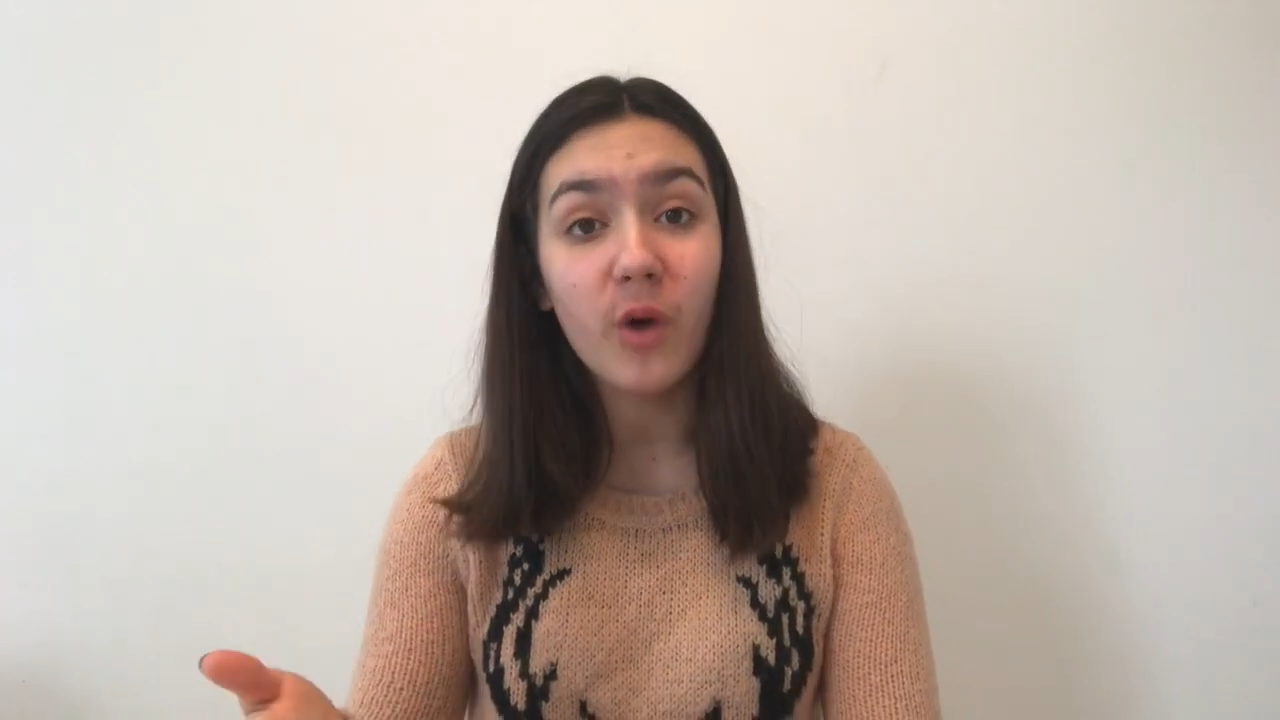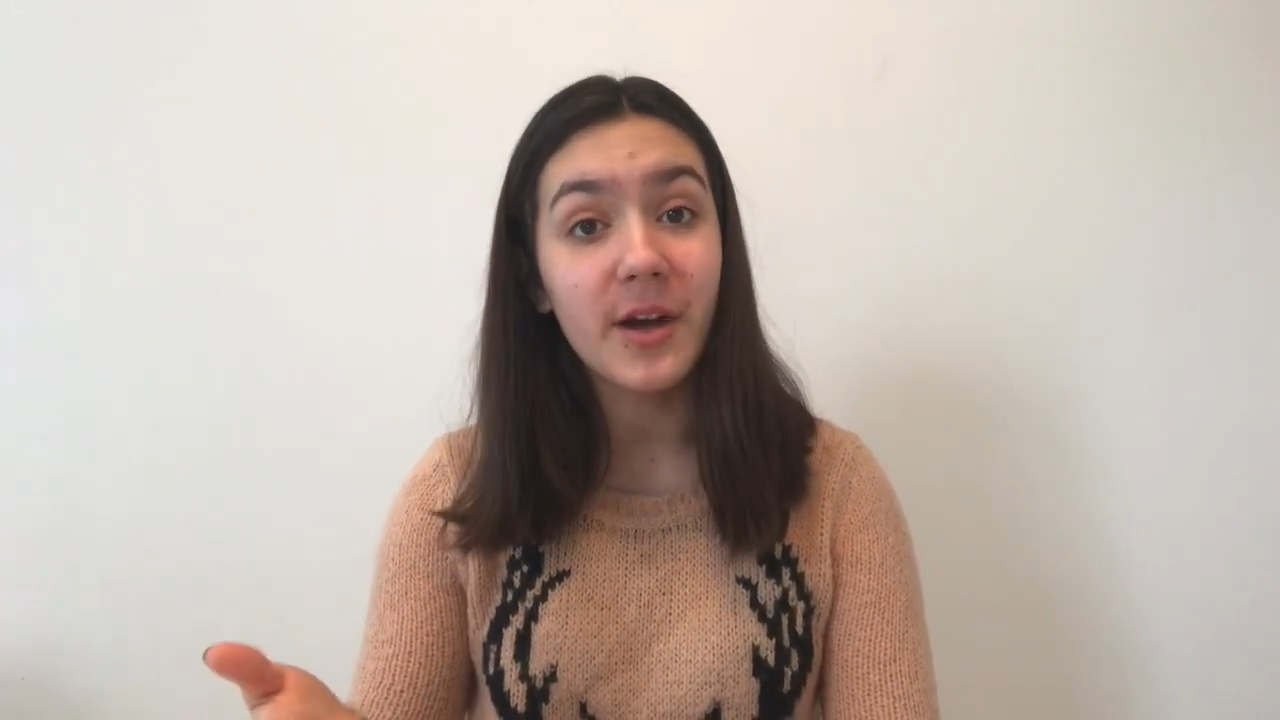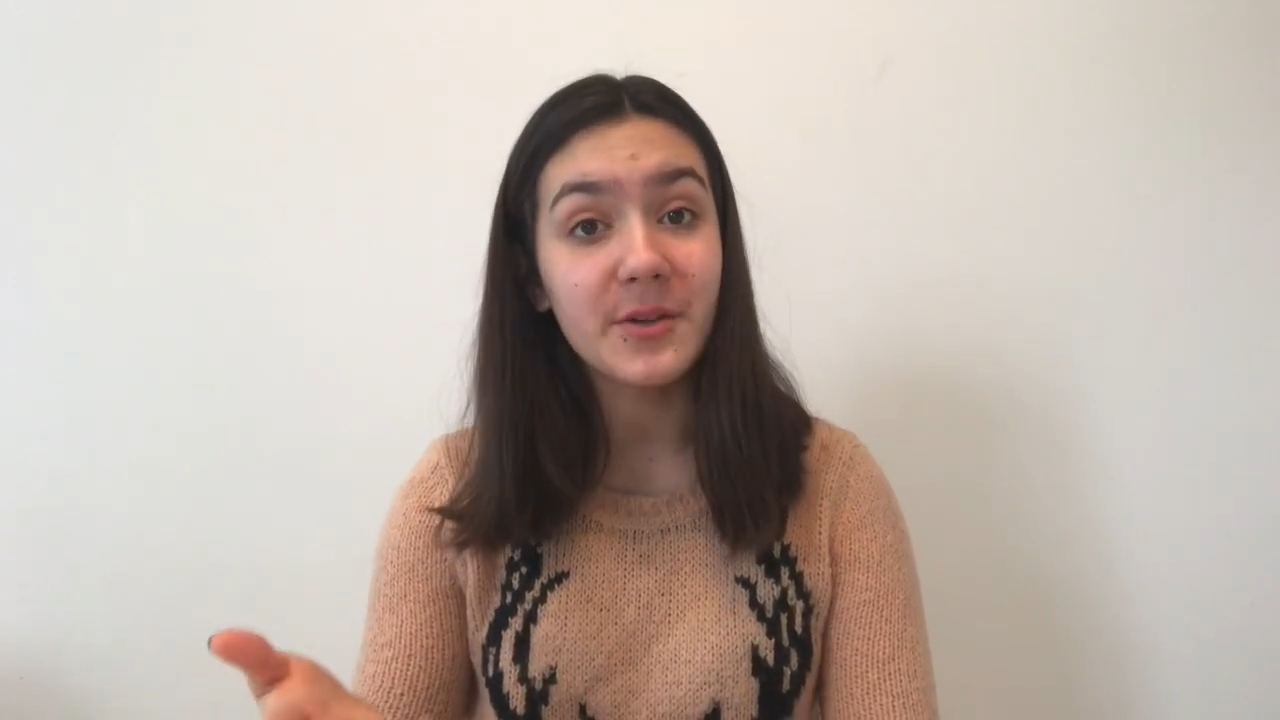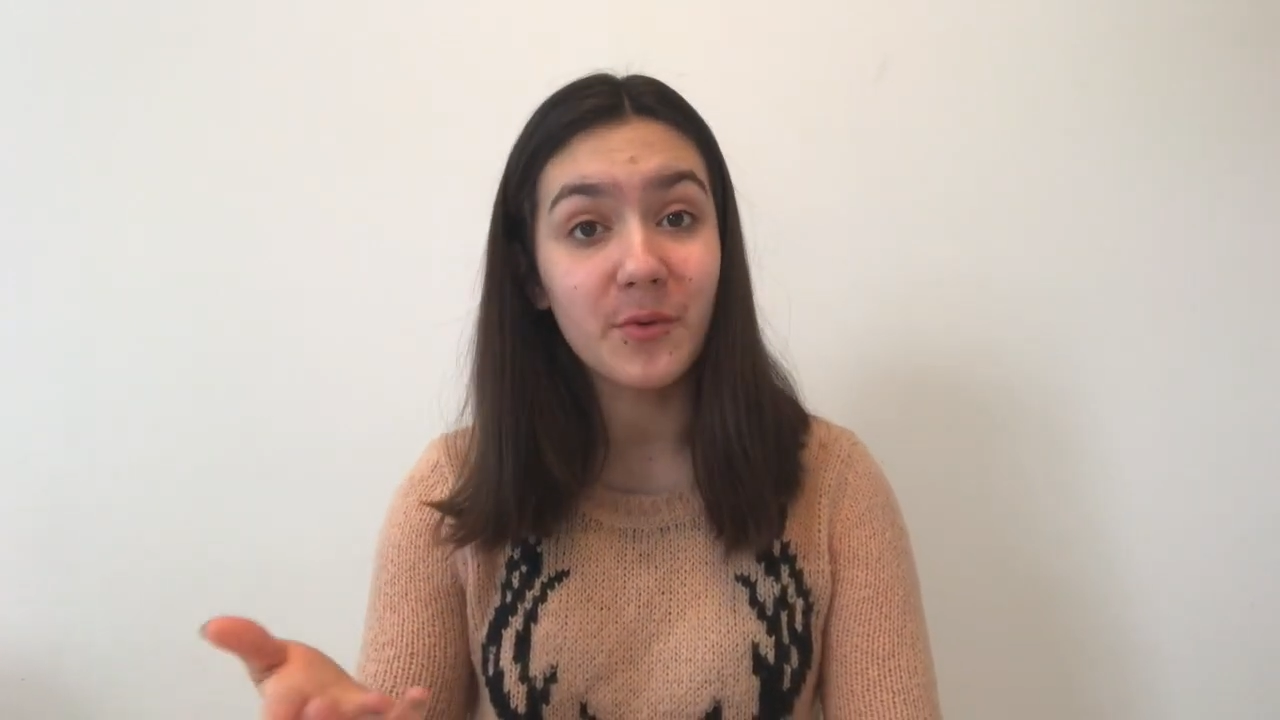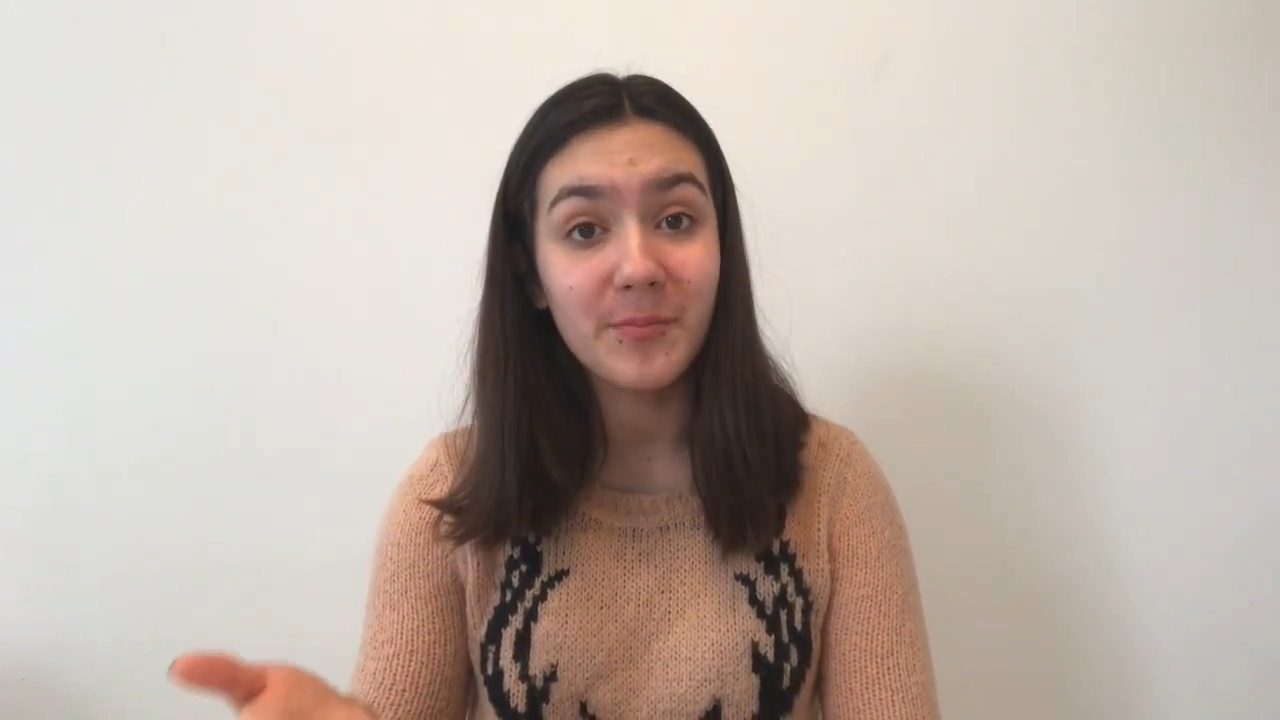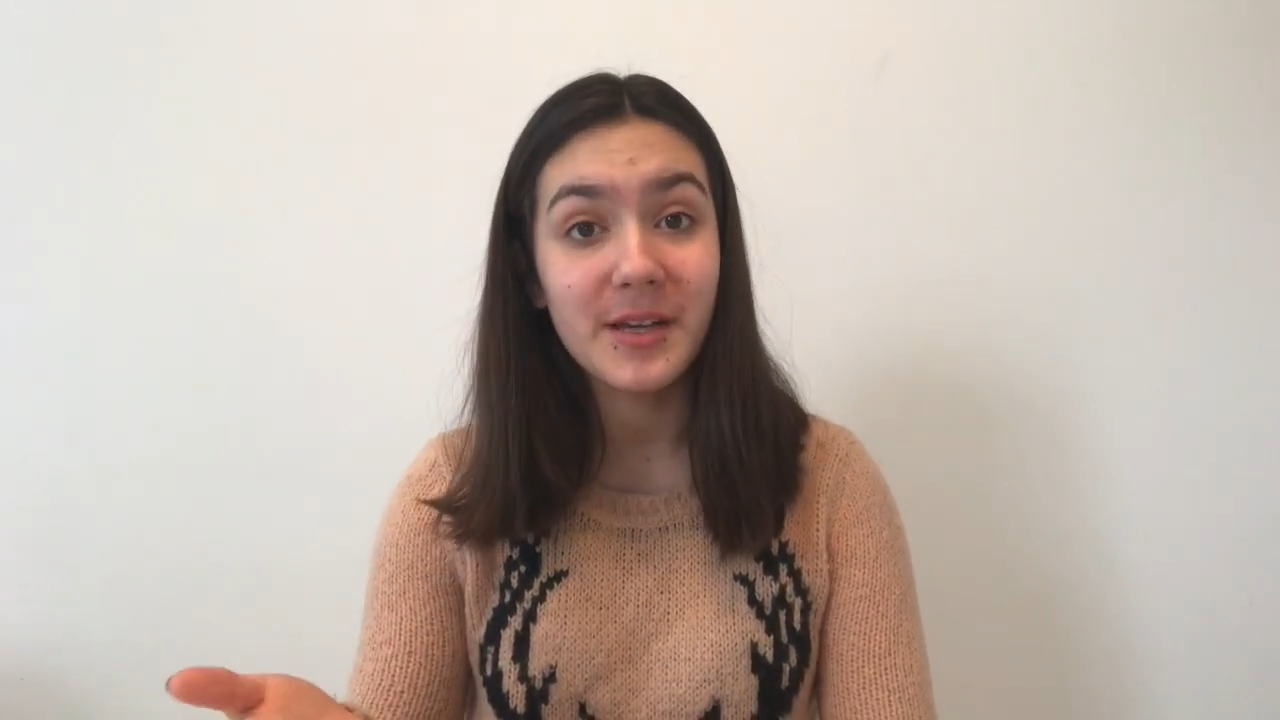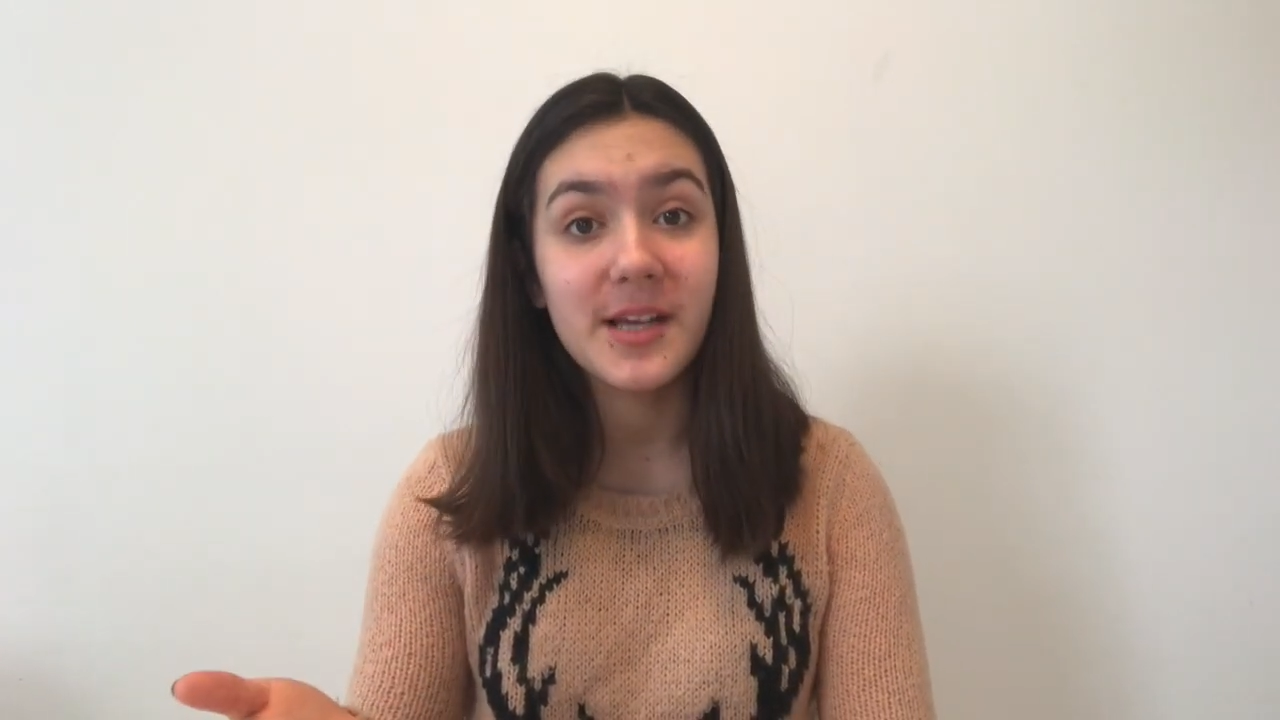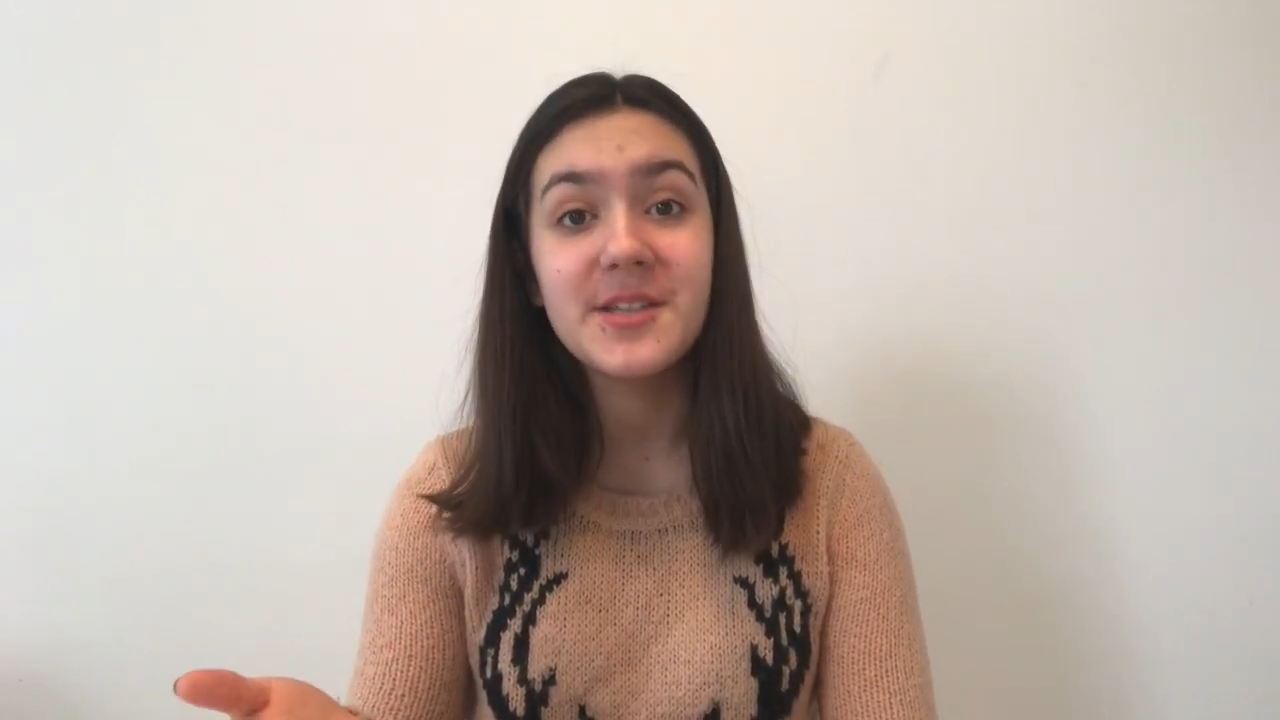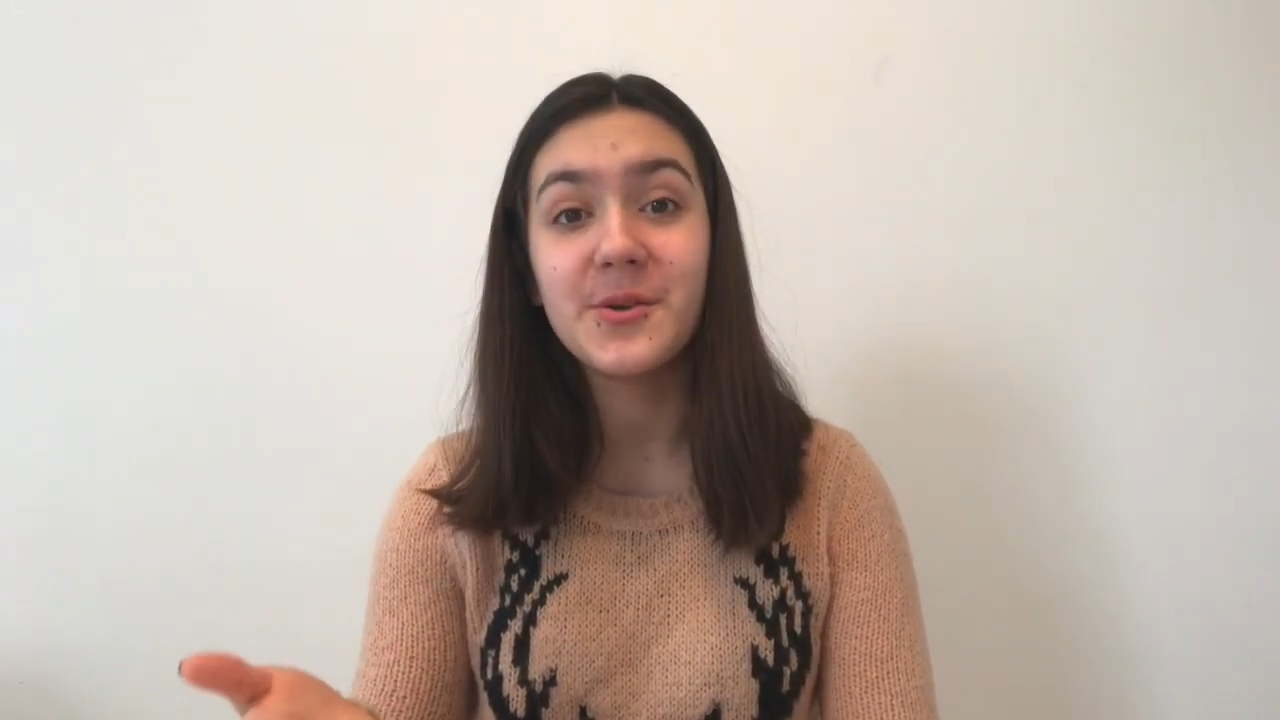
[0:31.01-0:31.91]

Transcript: product will be,